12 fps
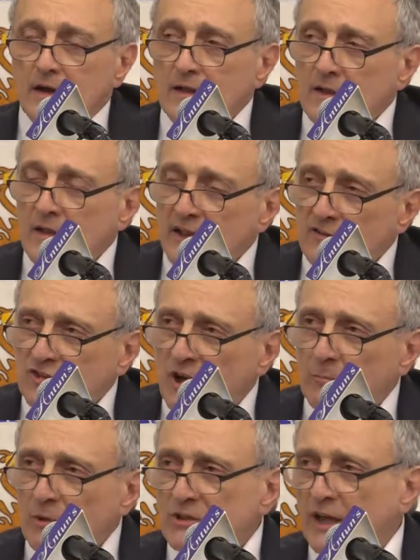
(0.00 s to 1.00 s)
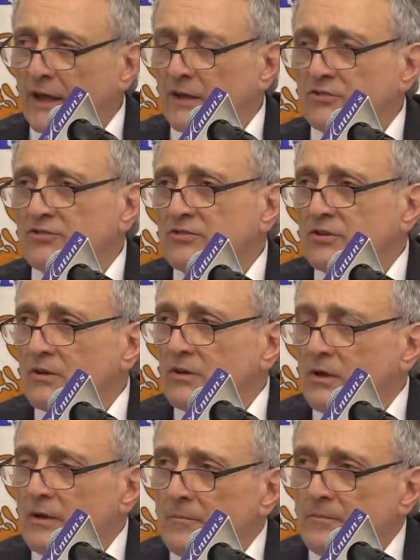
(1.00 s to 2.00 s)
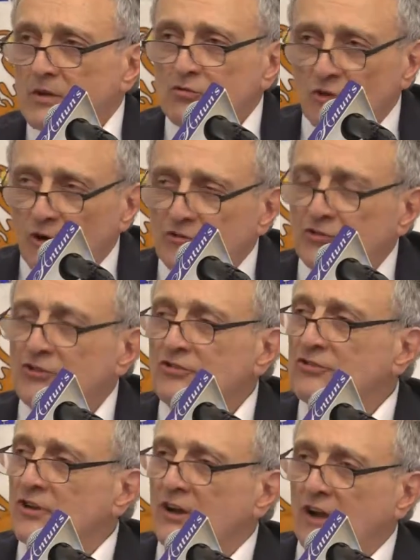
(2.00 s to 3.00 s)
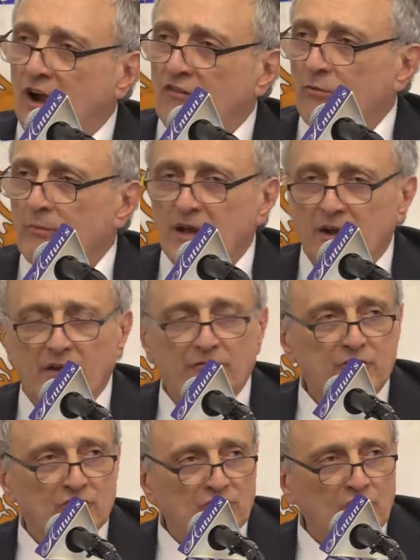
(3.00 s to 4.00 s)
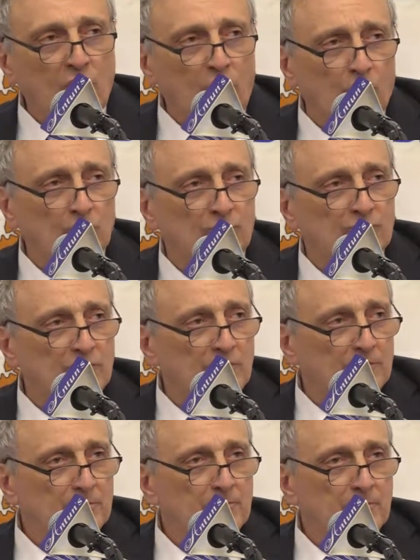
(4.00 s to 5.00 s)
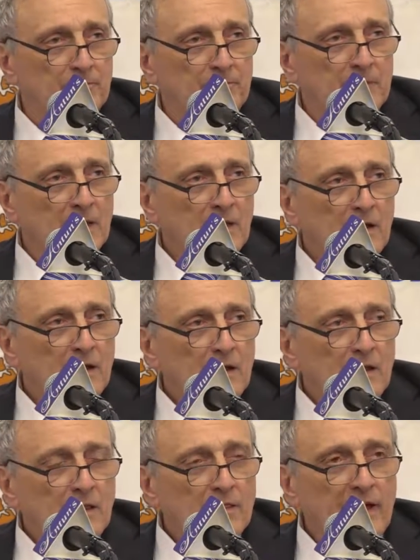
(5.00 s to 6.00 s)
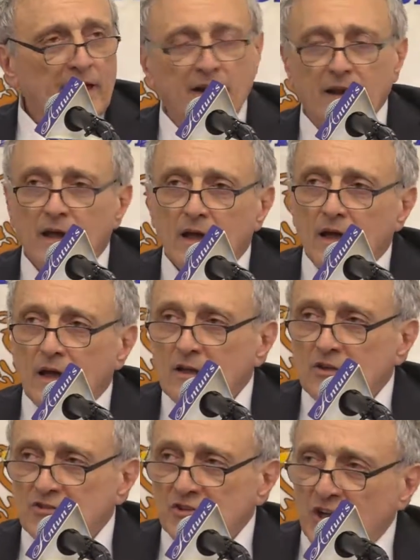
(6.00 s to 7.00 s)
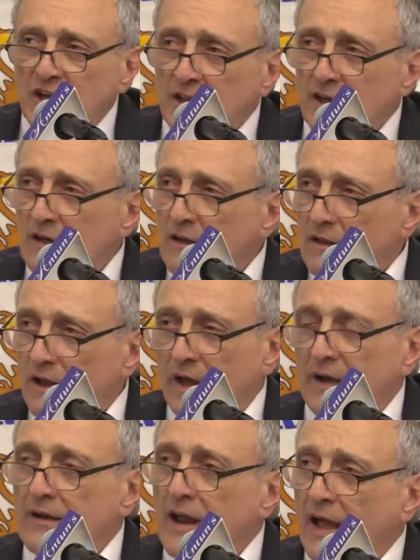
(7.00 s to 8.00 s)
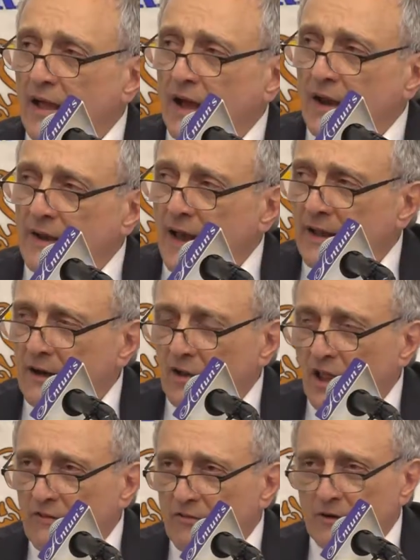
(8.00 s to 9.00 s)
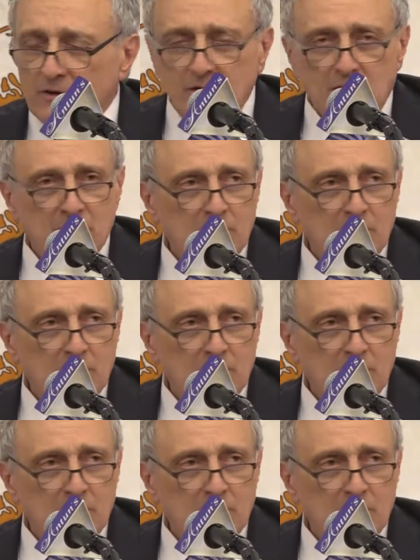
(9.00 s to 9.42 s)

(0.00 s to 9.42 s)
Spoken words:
In the last couple of days, sources in the government have disclosed that sitting on 9/11,